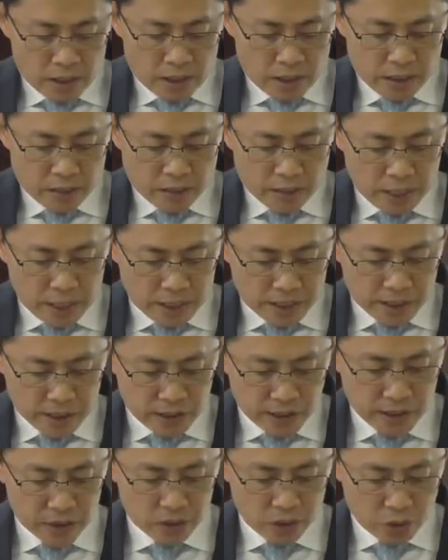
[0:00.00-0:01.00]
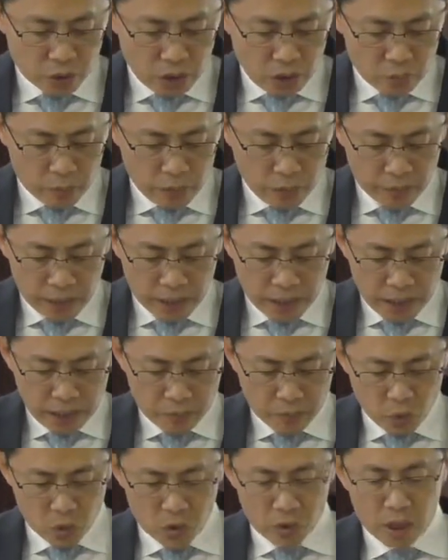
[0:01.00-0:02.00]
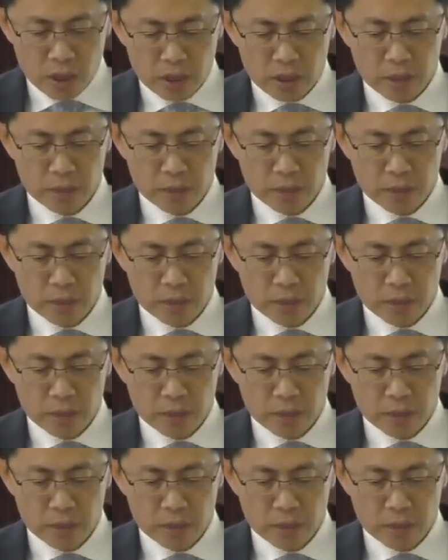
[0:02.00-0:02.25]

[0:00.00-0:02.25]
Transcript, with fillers: Now, let us turn to our BBK book.